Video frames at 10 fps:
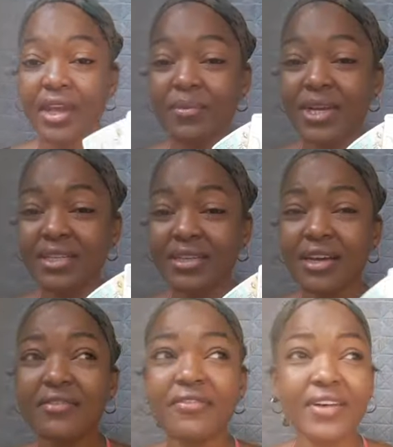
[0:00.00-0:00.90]
i'm getting
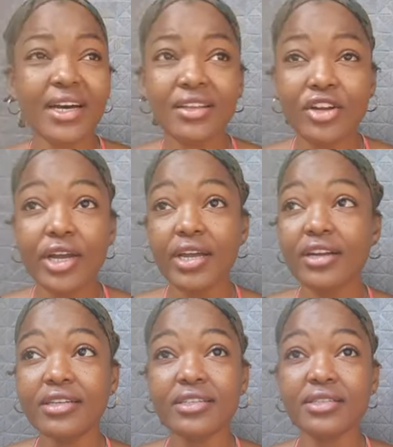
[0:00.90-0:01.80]
a father
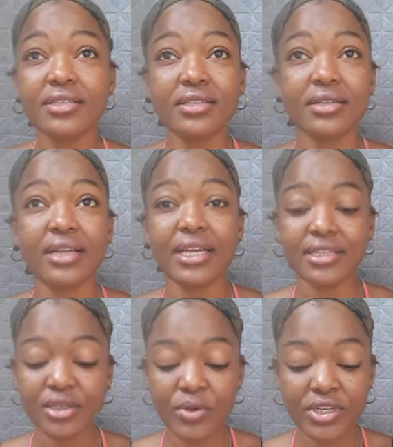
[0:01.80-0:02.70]
energy still like
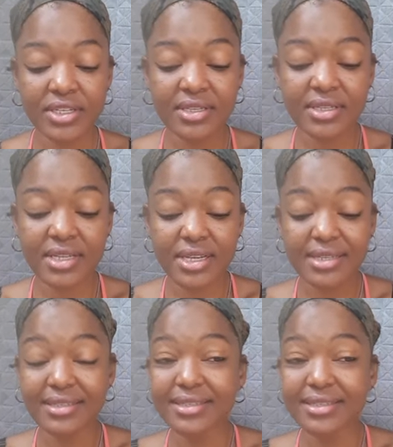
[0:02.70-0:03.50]
someone just thinks